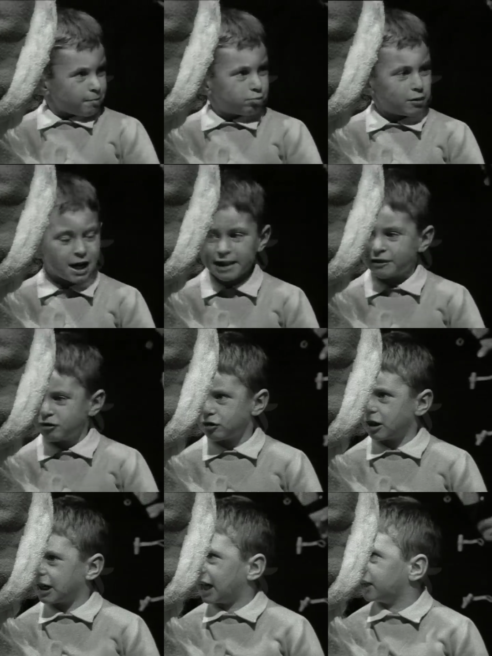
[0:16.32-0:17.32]
brakes
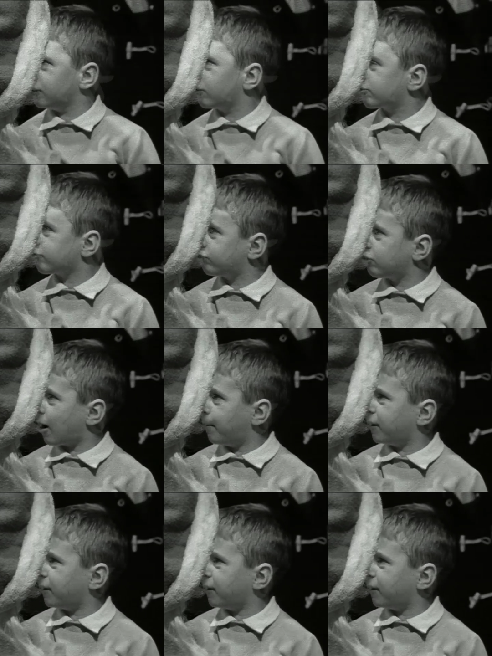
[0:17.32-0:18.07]
so that you can stop